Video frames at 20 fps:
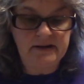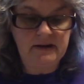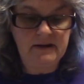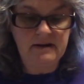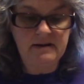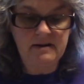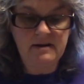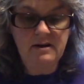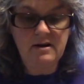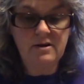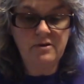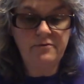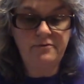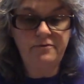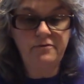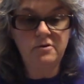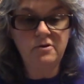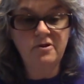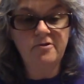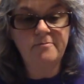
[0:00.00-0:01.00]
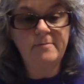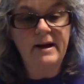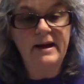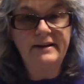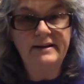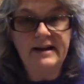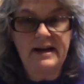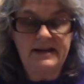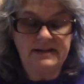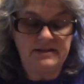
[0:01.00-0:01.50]
full of my
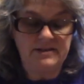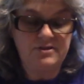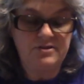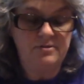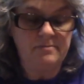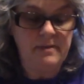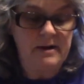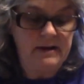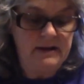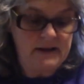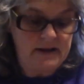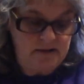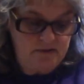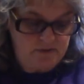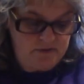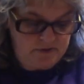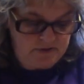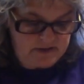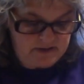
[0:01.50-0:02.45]
diced tomatoes.